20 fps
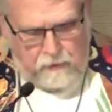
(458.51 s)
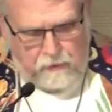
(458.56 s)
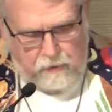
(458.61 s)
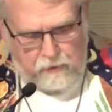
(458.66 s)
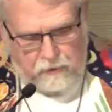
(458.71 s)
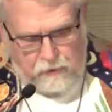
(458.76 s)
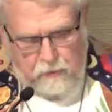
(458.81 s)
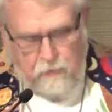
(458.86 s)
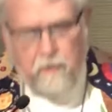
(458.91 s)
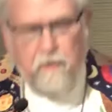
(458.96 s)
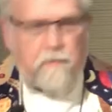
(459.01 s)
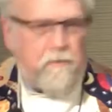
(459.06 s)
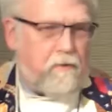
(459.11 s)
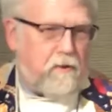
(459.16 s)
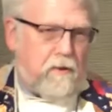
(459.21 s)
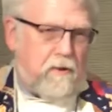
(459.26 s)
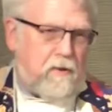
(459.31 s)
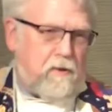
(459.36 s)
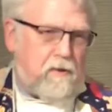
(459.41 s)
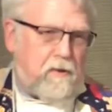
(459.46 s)
the
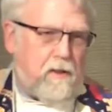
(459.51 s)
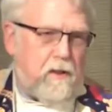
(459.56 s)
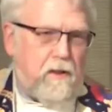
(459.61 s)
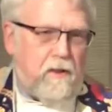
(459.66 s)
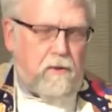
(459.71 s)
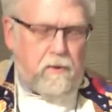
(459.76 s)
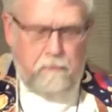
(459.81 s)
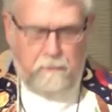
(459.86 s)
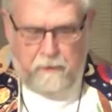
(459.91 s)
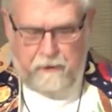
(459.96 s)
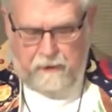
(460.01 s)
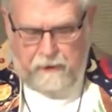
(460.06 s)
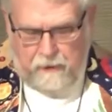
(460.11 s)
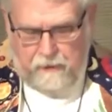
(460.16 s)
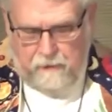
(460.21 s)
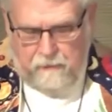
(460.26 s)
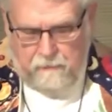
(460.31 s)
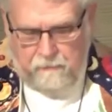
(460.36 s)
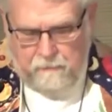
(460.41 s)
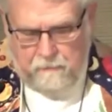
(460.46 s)
universe into
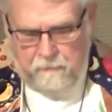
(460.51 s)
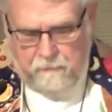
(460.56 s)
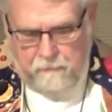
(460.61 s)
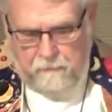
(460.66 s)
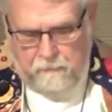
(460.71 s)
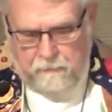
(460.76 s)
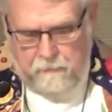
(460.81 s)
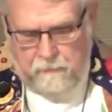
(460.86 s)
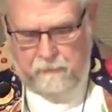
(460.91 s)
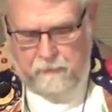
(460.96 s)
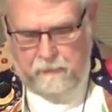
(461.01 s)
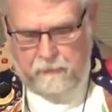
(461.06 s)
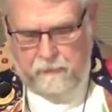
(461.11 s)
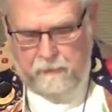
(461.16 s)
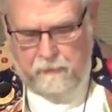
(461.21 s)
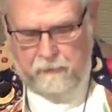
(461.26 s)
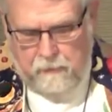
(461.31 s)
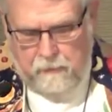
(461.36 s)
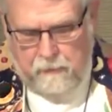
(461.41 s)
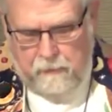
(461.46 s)
being.
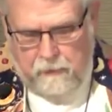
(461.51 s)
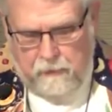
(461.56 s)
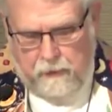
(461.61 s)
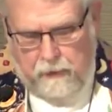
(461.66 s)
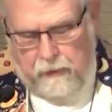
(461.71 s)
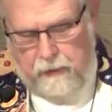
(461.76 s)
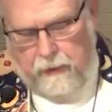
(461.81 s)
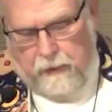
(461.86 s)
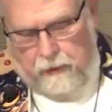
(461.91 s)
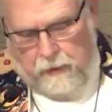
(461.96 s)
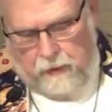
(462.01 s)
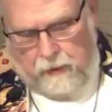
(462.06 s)
And then